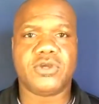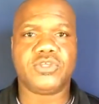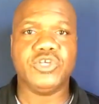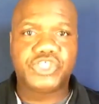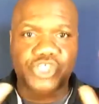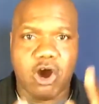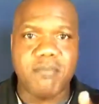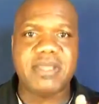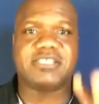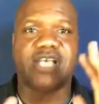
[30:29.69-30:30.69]
You show
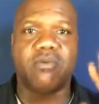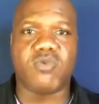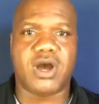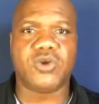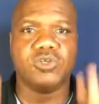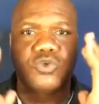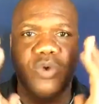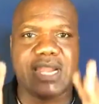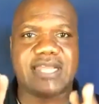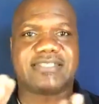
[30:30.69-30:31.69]
me someone who's
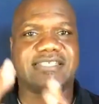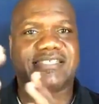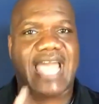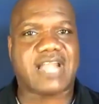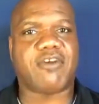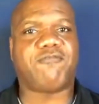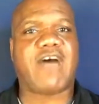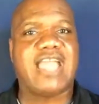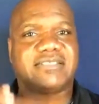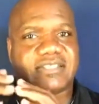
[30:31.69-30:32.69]
willing to
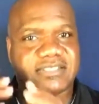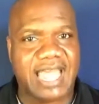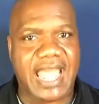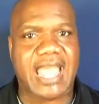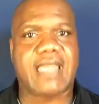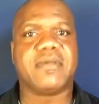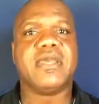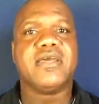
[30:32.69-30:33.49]
sacrifice the time,